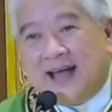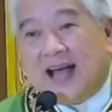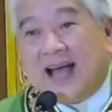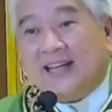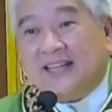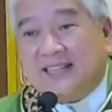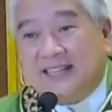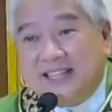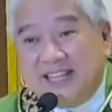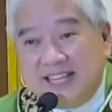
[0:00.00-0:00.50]

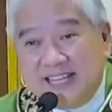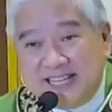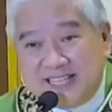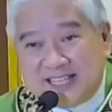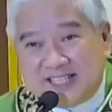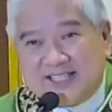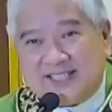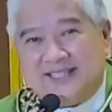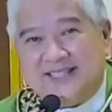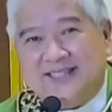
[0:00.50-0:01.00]
at
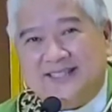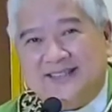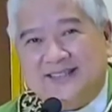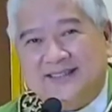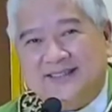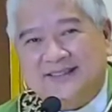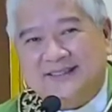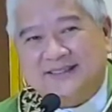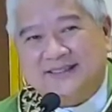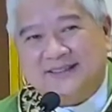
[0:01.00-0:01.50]
least
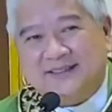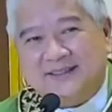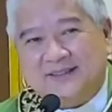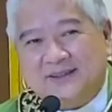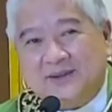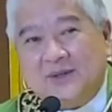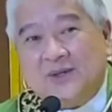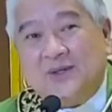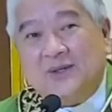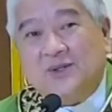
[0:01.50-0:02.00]

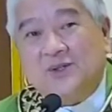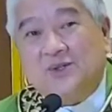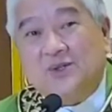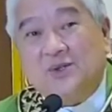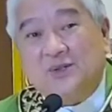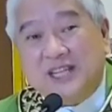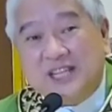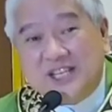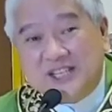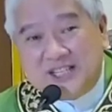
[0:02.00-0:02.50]

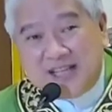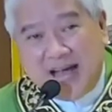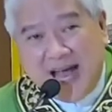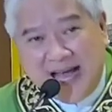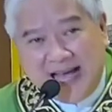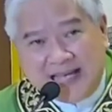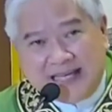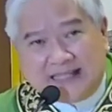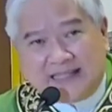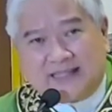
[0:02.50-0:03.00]
to
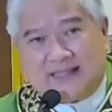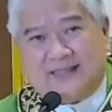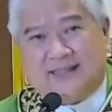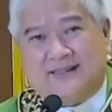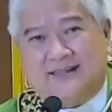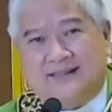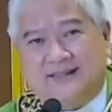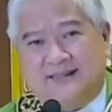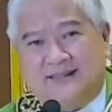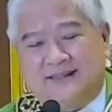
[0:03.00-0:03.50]
desire
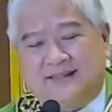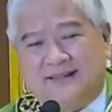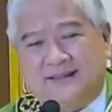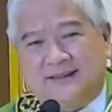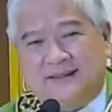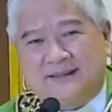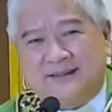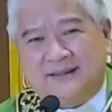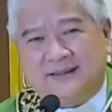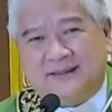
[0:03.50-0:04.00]

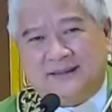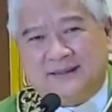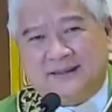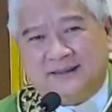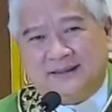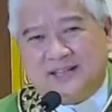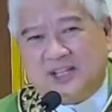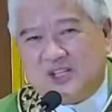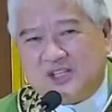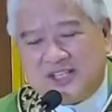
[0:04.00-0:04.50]

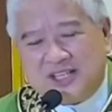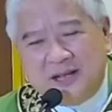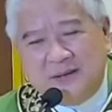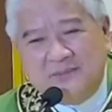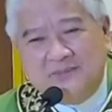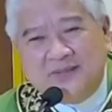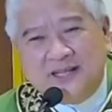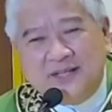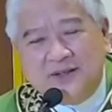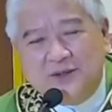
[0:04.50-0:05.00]
that
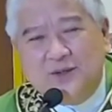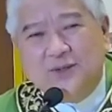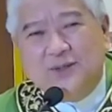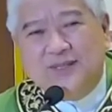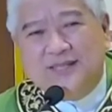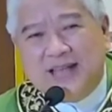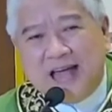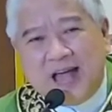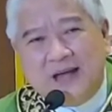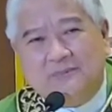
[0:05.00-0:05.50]
something
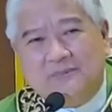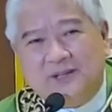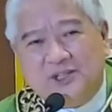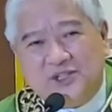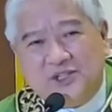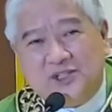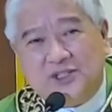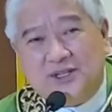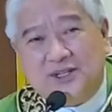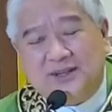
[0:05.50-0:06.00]
good
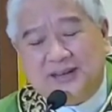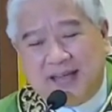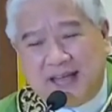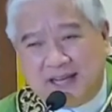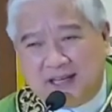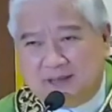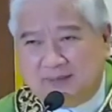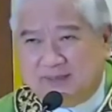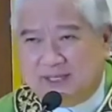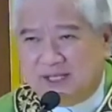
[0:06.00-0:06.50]
happens to your
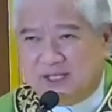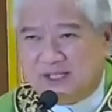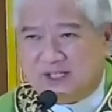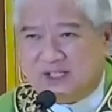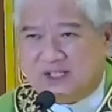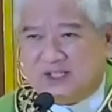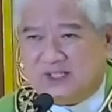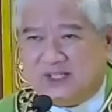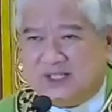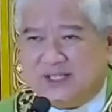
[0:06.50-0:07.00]

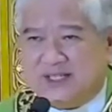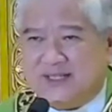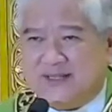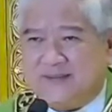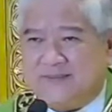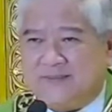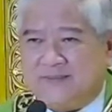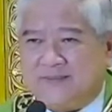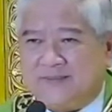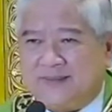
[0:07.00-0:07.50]
enemies.
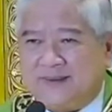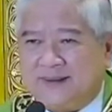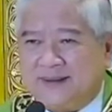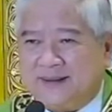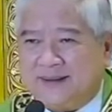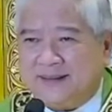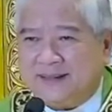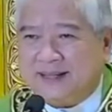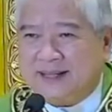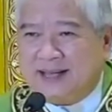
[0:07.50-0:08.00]

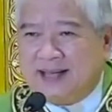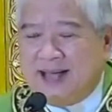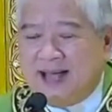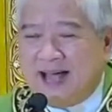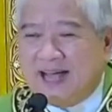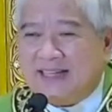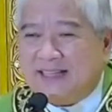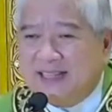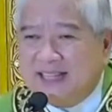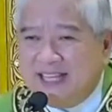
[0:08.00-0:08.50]

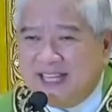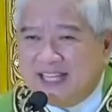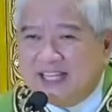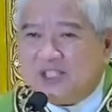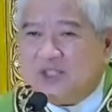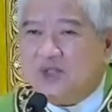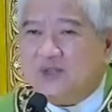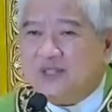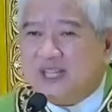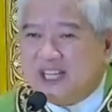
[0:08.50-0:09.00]
At
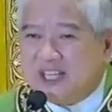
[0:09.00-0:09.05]
least to